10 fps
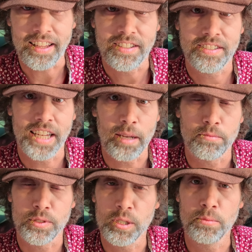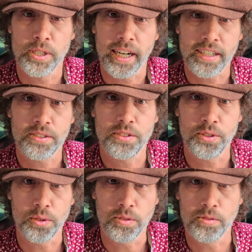this same rubric
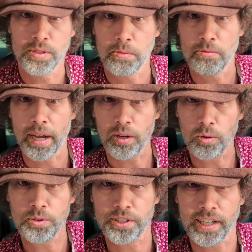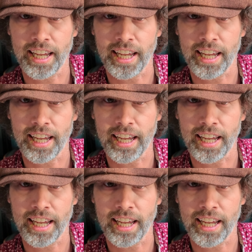to some of my older